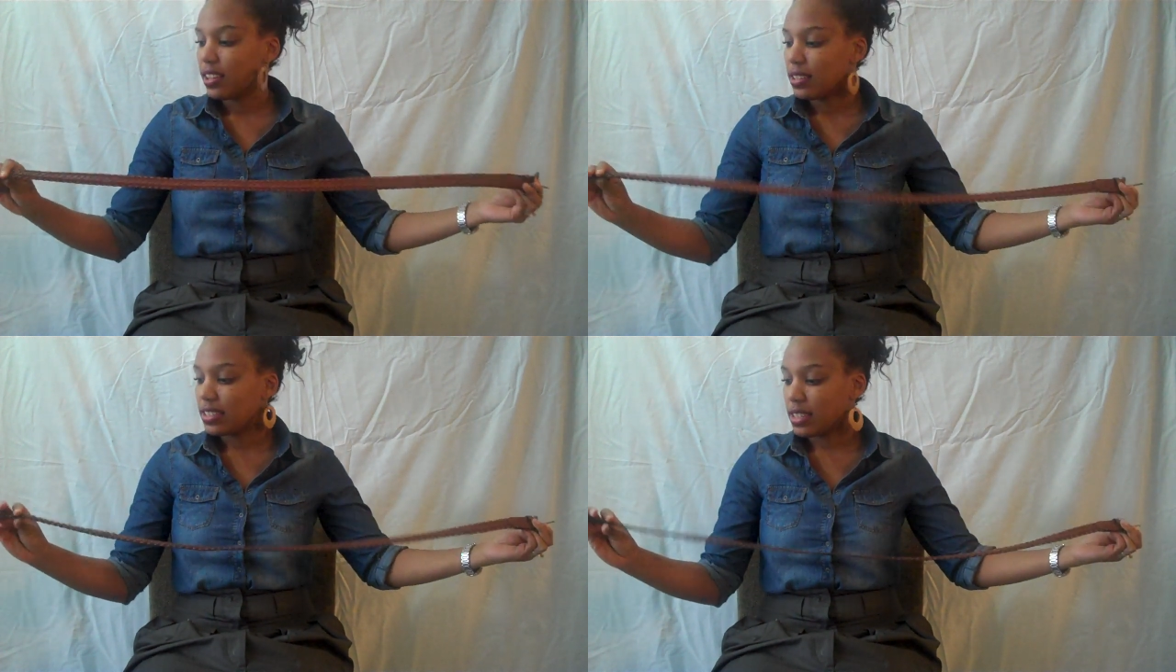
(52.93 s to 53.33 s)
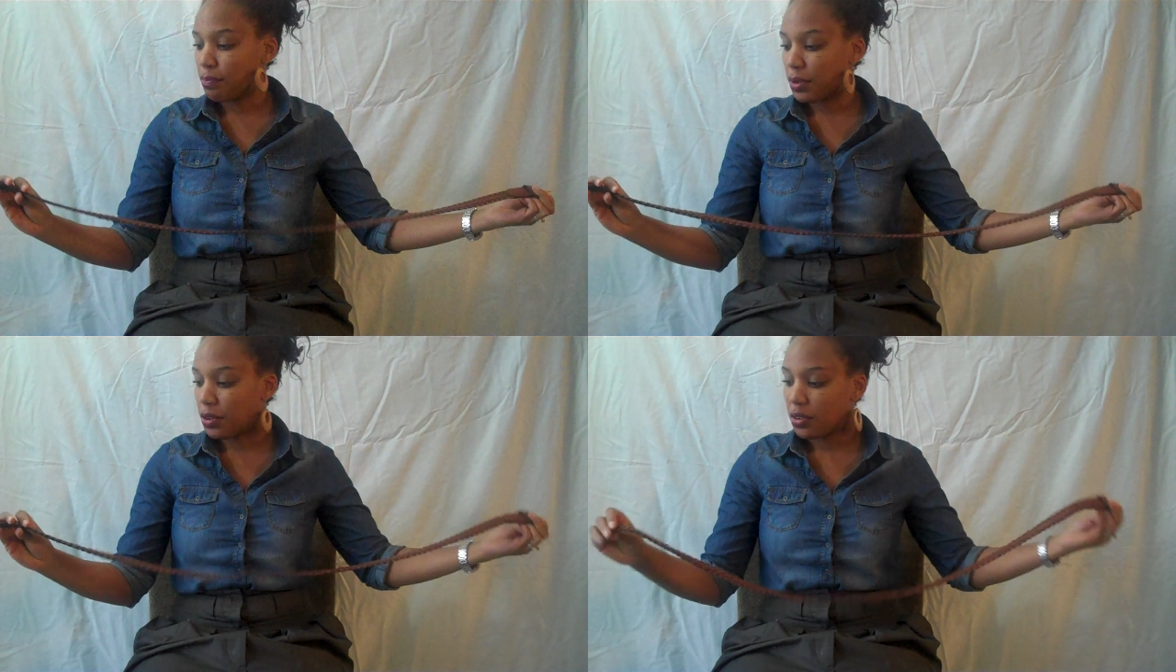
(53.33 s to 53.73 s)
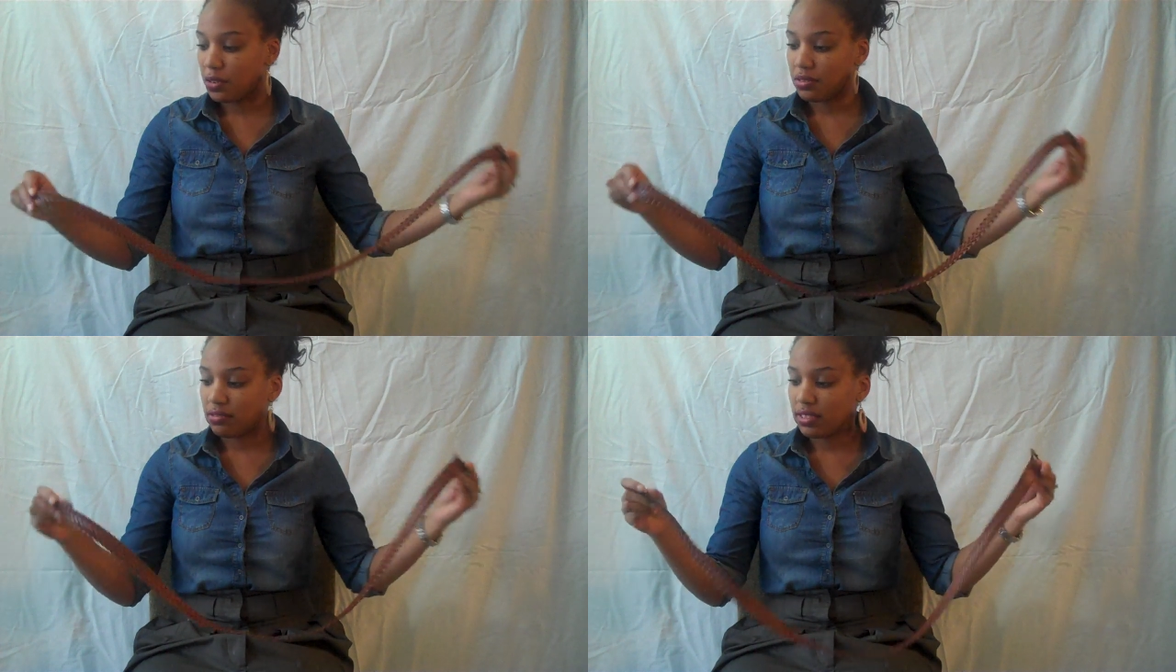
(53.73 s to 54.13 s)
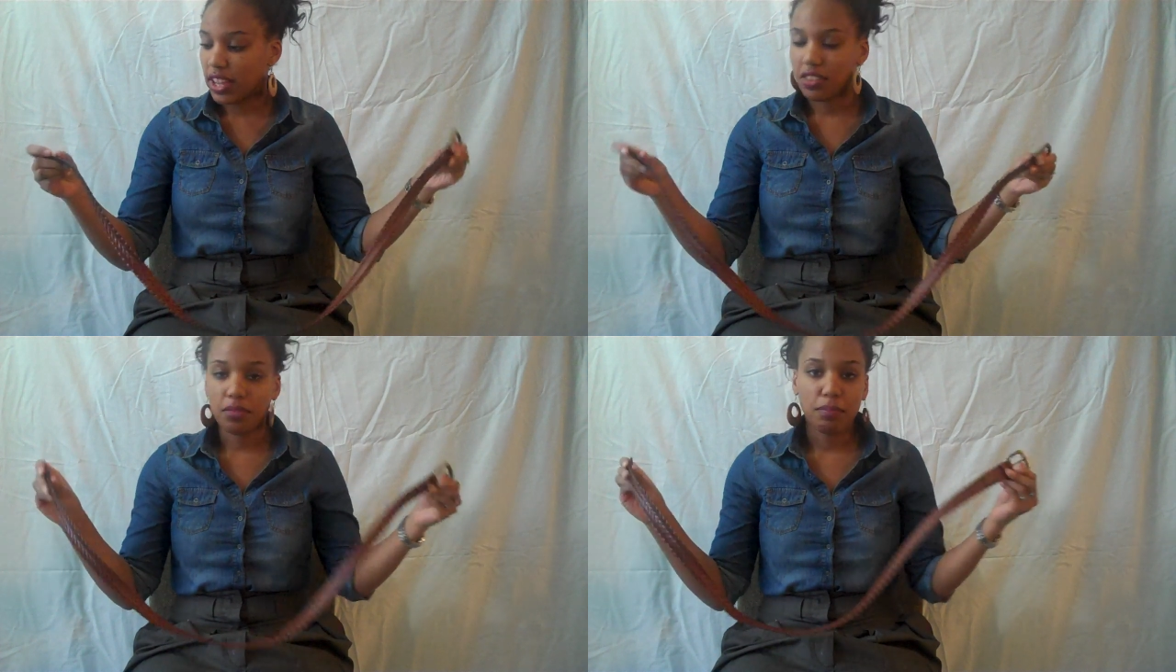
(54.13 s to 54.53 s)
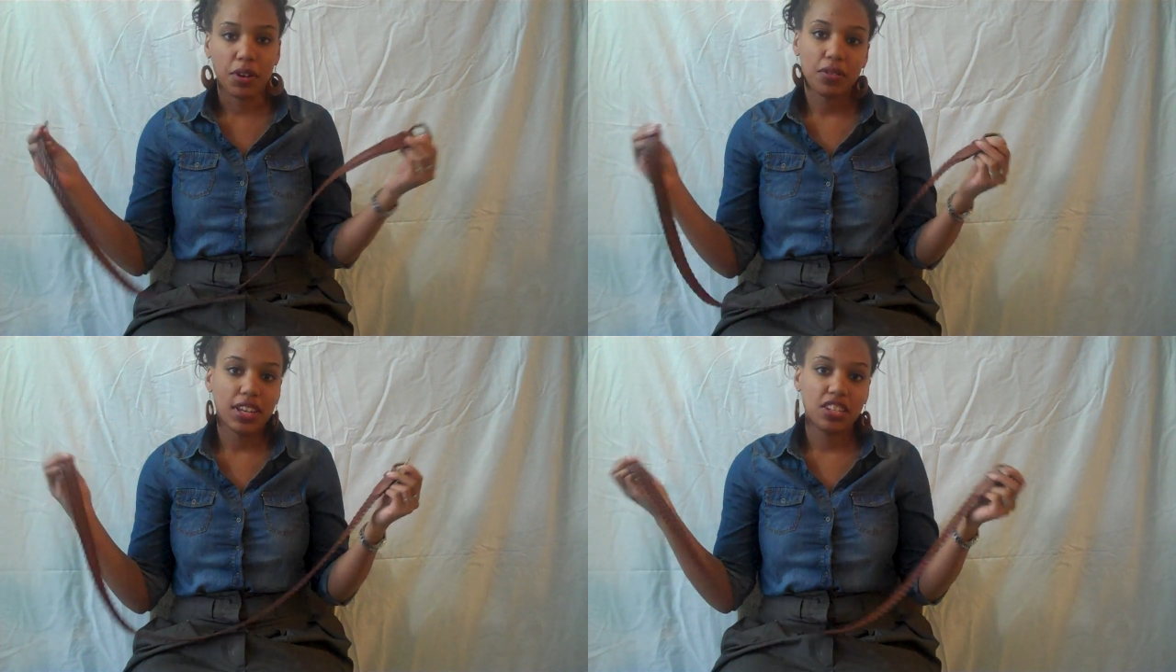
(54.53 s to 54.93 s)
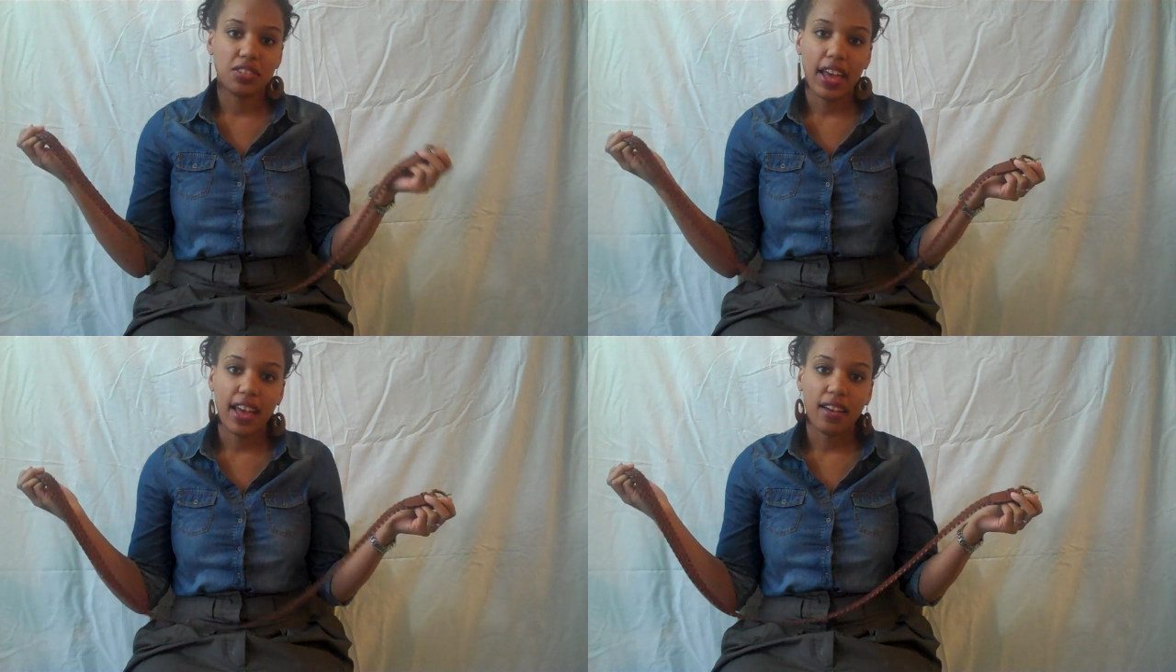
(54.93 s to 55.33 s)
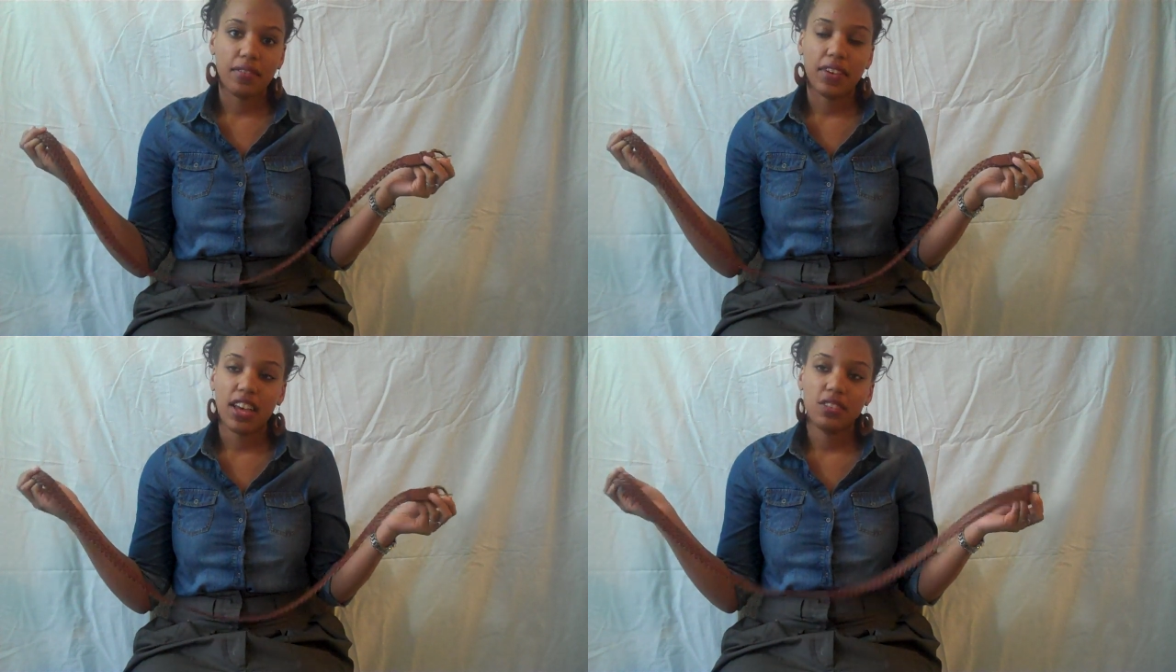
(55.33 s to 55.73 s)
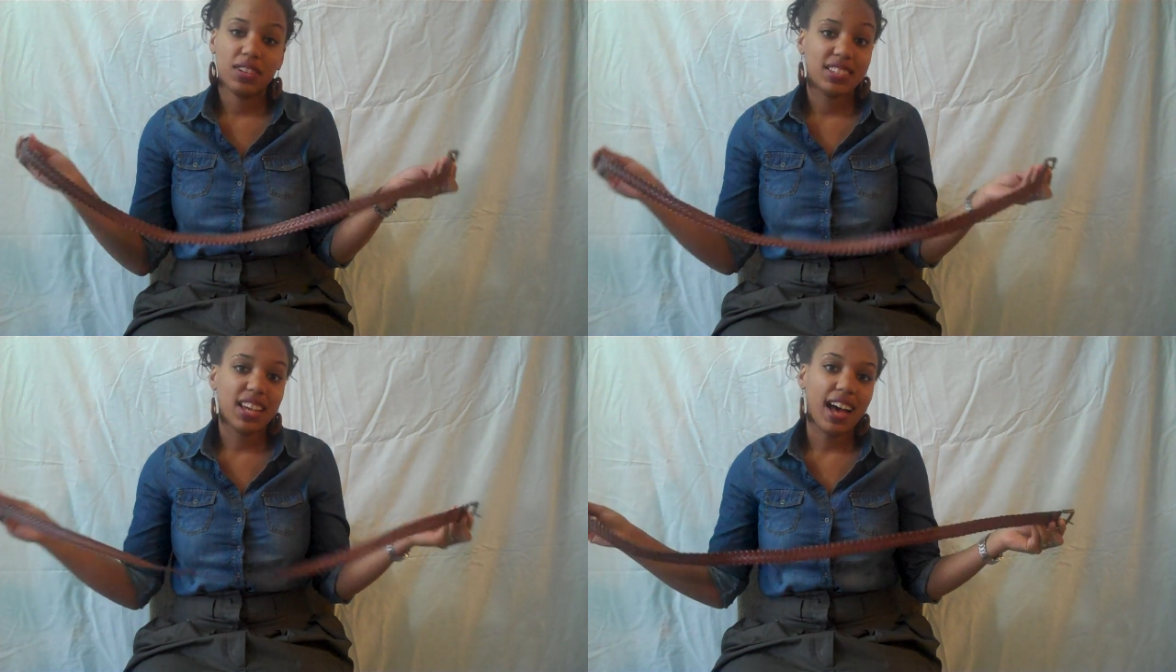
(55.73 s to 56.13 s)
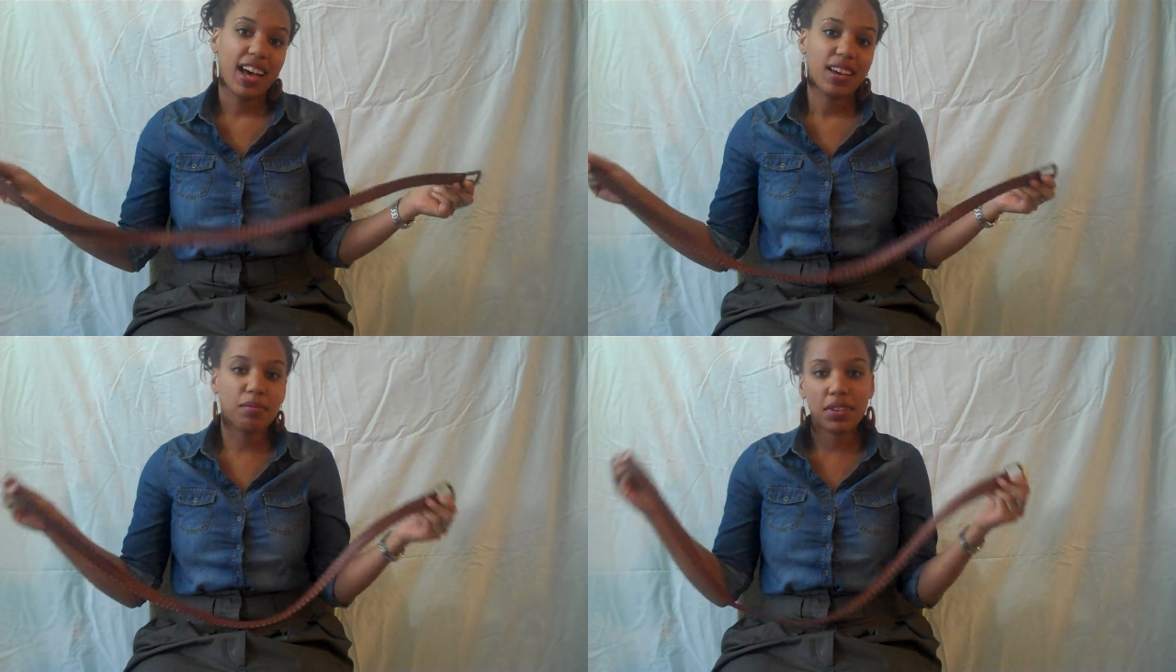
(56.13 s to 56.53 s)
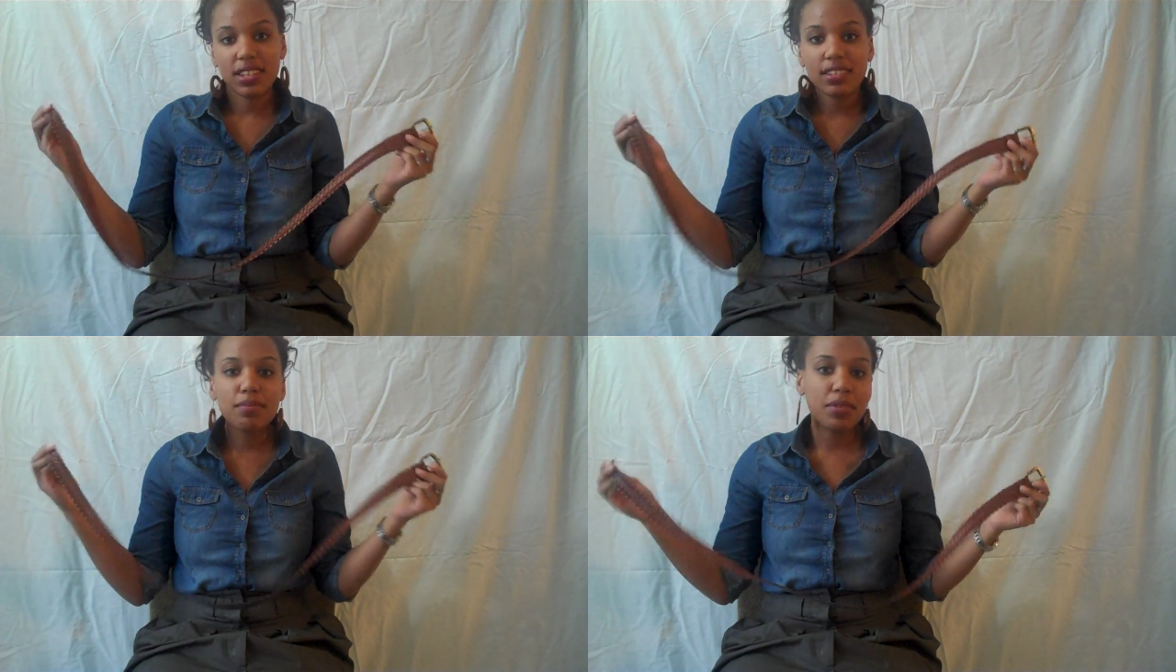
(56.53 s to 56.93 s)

simple leather belt that you have, uh, you can tie a pretty,